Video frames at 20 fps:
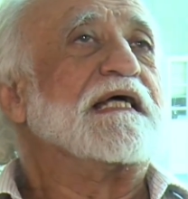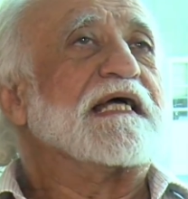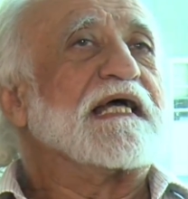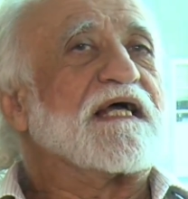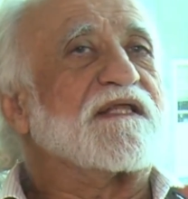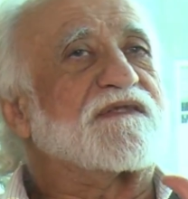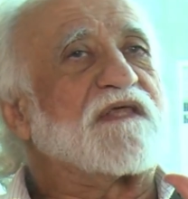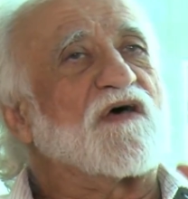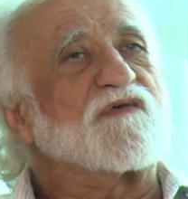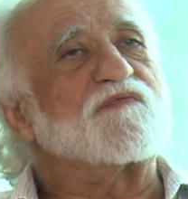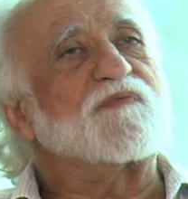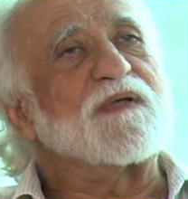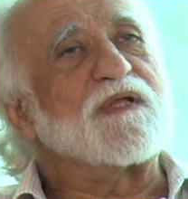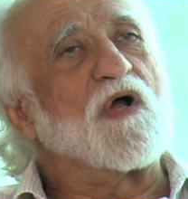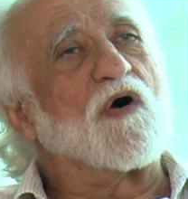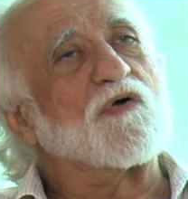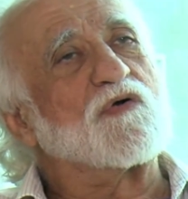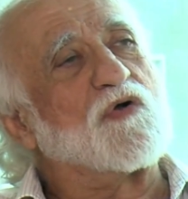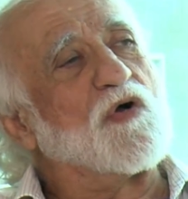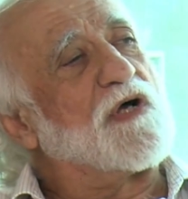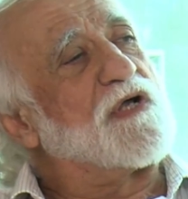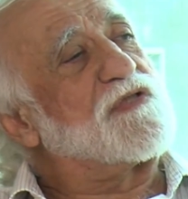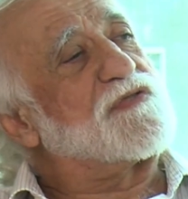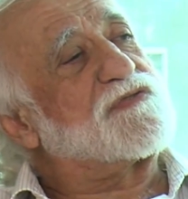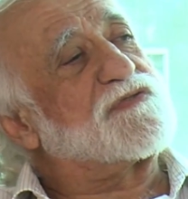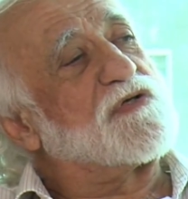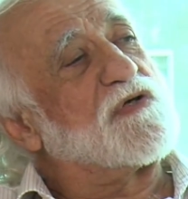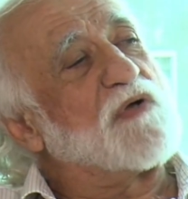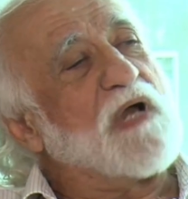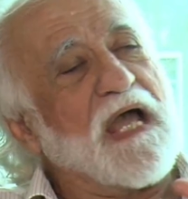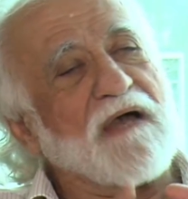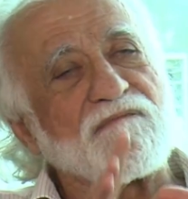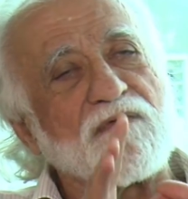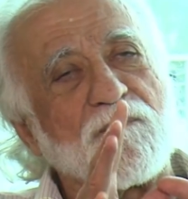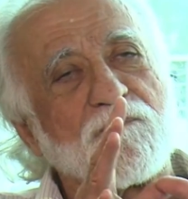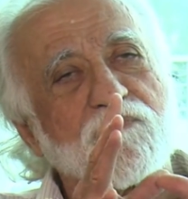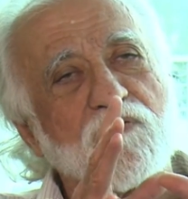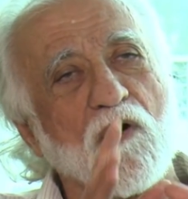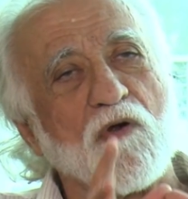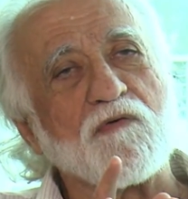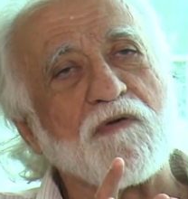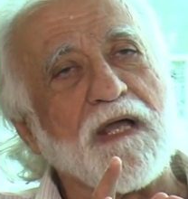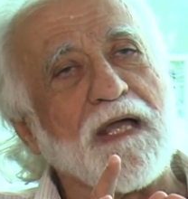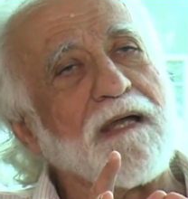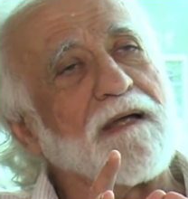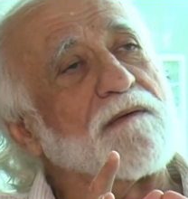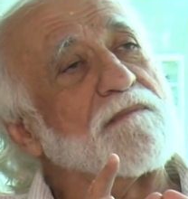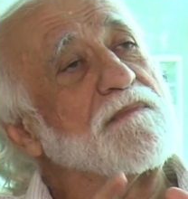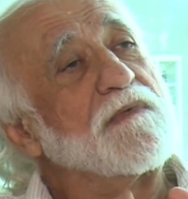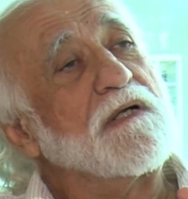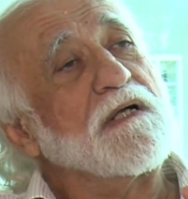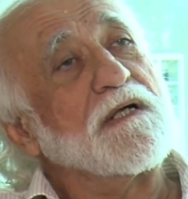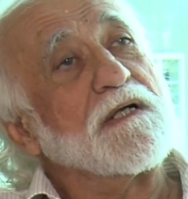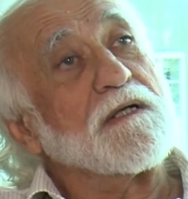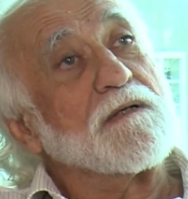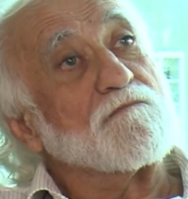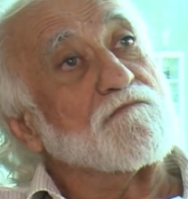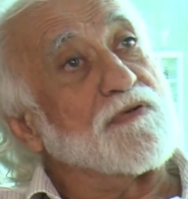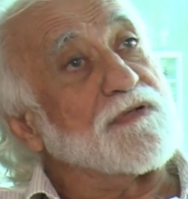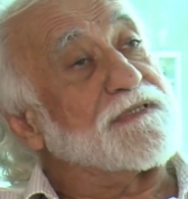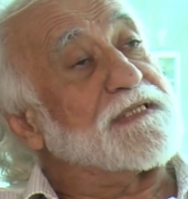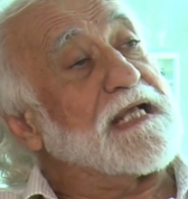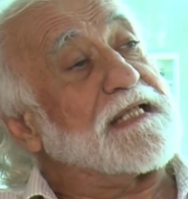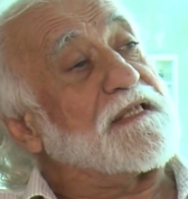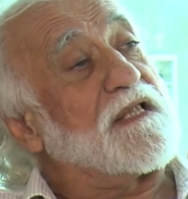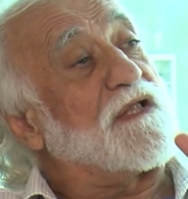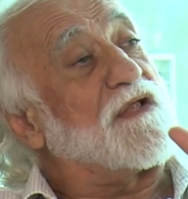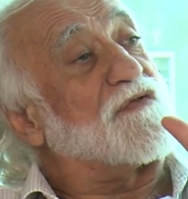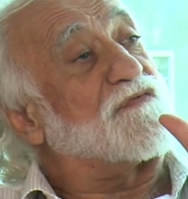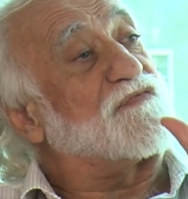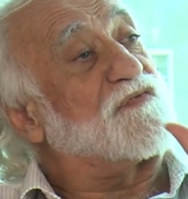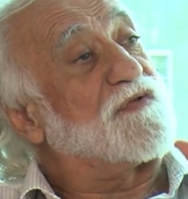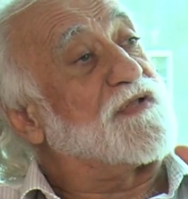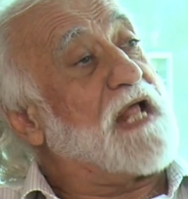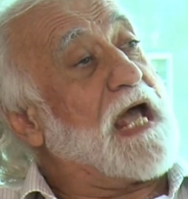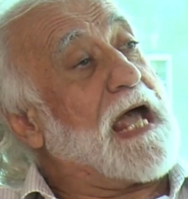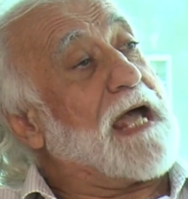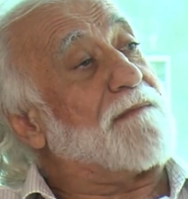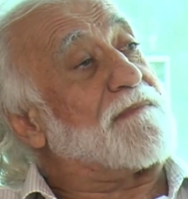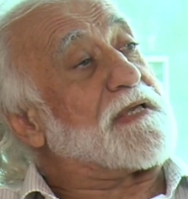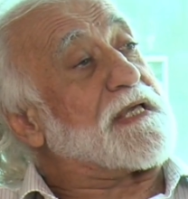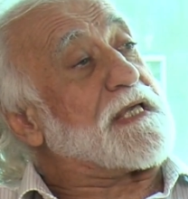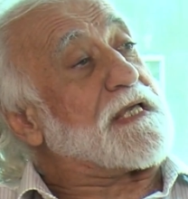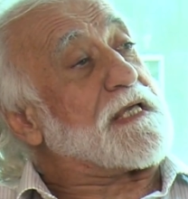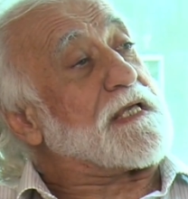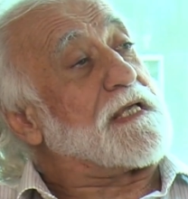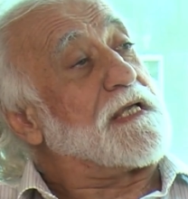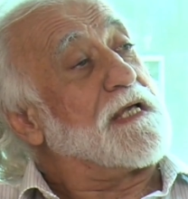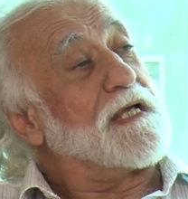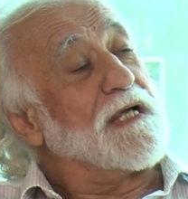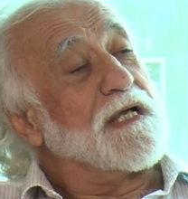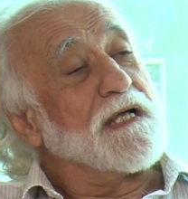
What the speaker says: It does me no good to have a program predicting a tsunami